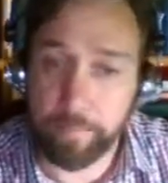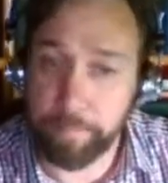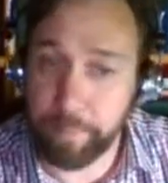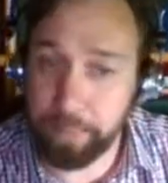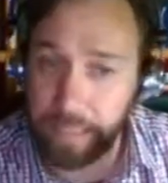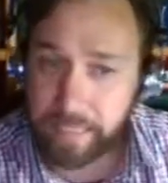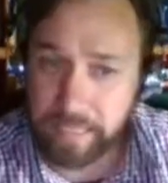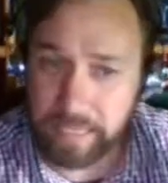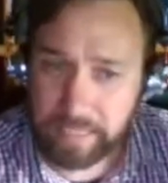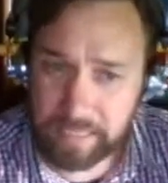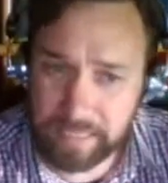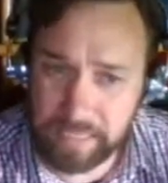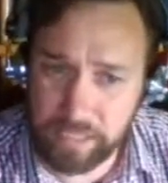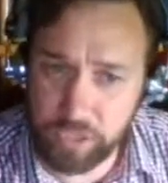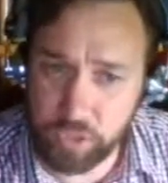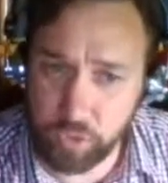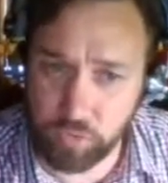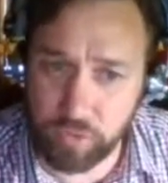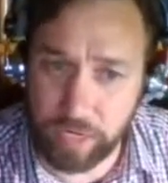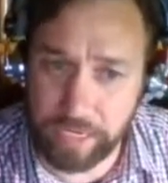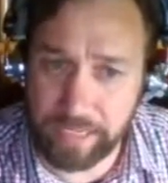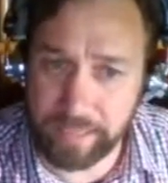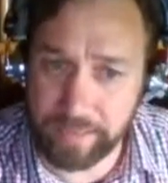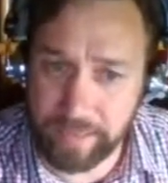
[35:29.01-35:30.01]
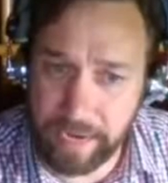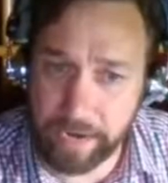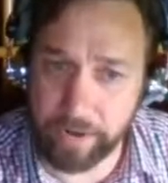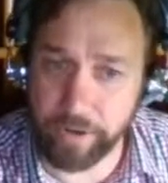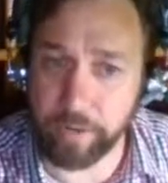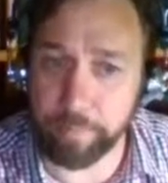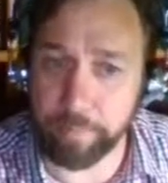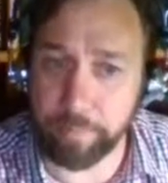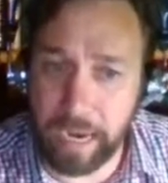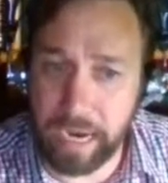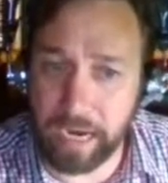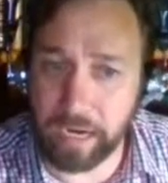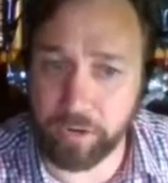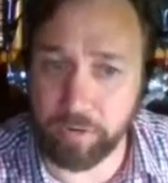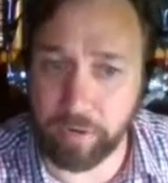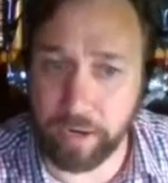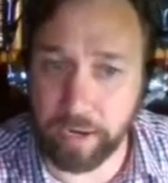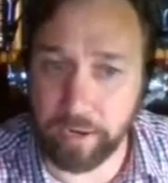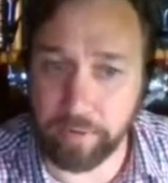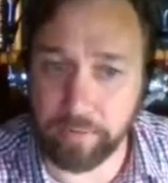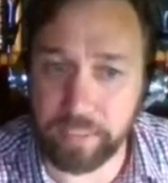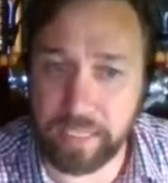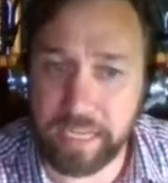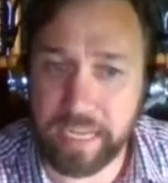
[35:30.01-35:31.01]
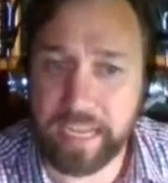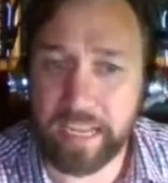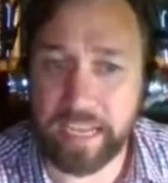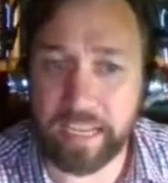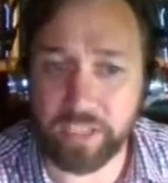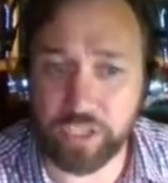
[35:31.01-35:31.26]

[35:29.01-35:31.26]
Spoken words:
PTSD is already there in the background.